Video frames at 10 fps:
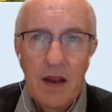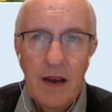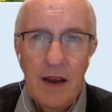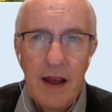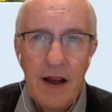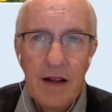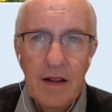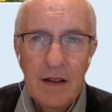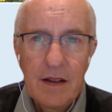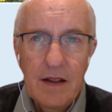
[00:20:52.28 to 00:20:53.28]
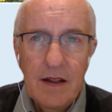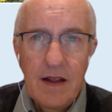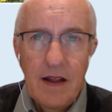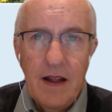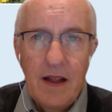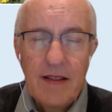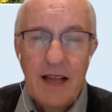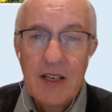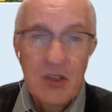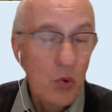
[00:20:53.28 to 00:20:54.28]
Now,
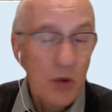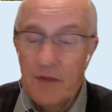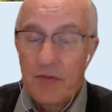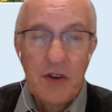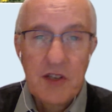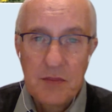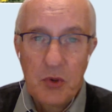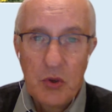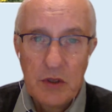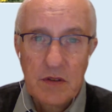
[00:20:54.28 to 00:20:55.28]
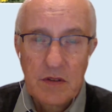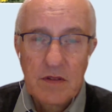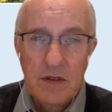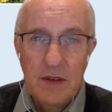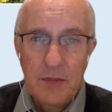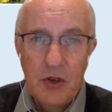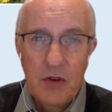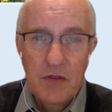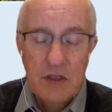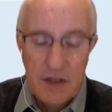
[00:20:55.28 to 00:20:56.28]
that doesn't all come from vegetable oils. I mean,
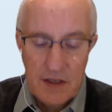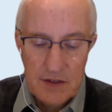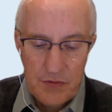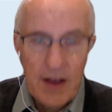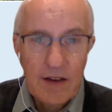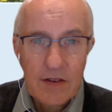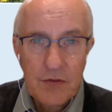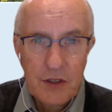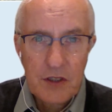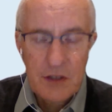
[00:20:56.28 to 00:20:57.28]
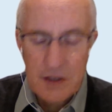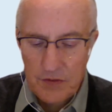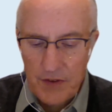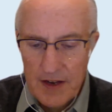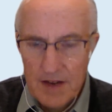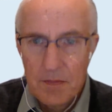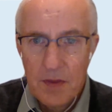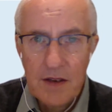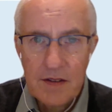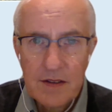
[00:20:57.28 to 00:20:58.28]
obviously there's fat in fish, there's fat in
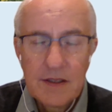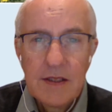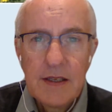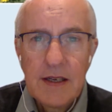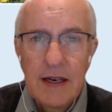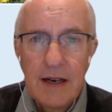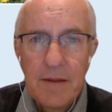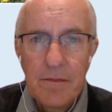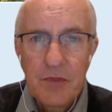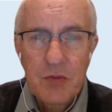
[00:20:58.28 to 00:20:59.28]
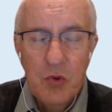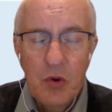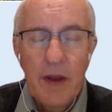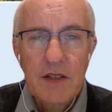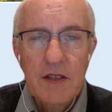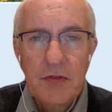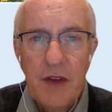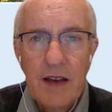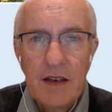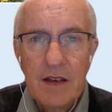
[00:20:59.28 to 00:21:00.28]
meat, small amounts of
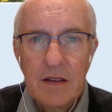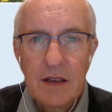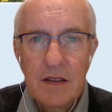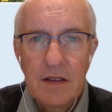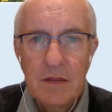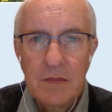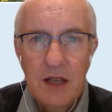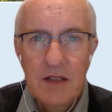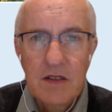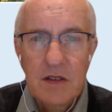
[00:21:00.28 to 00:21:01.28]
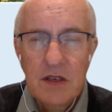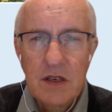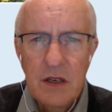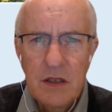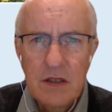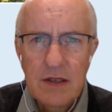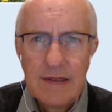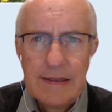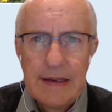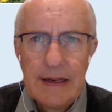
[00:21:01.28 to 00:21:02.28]
fat in some nuts and seeds.
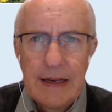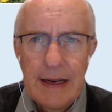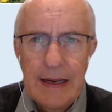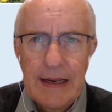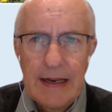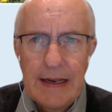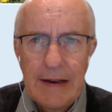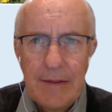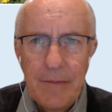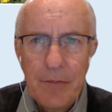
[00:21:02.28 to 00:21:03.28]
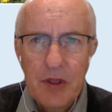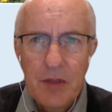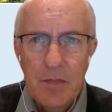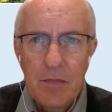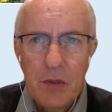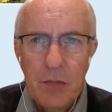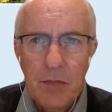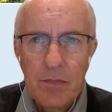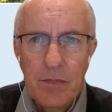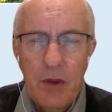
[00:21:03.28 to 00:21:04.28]
But
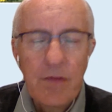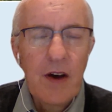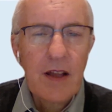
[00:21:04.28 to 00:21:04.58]
by far